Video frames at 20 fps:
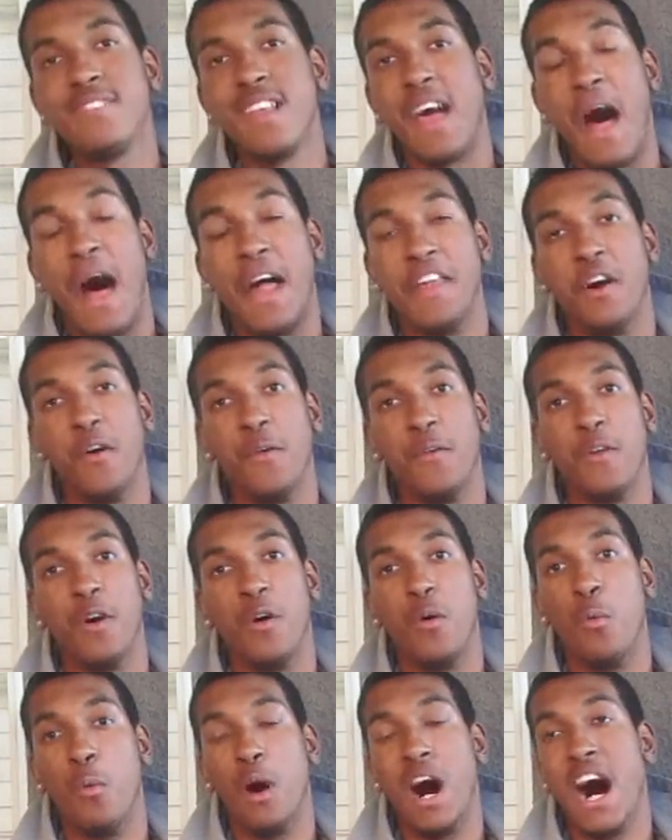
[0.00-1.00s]
I don't
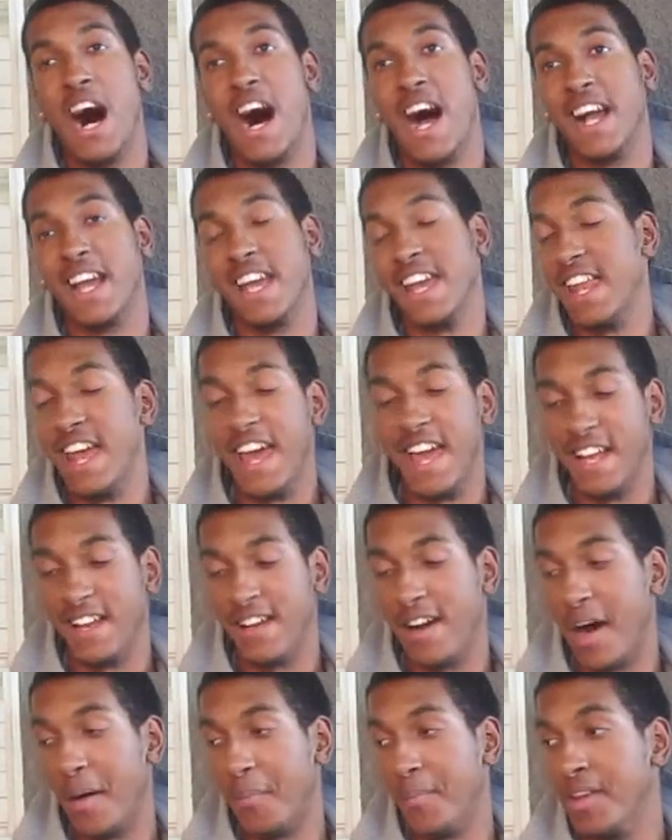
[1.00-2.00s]
know why I get hate
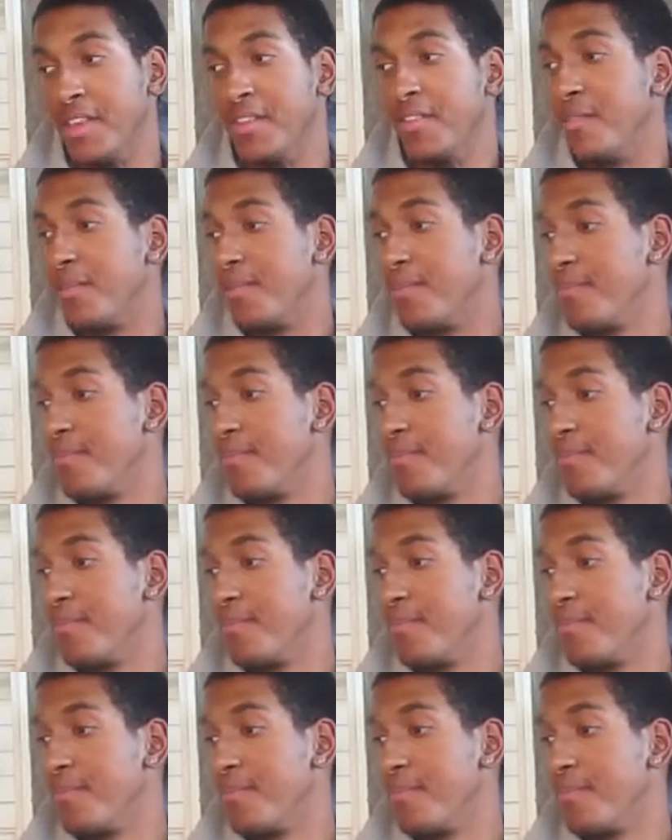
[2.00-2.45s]
comments.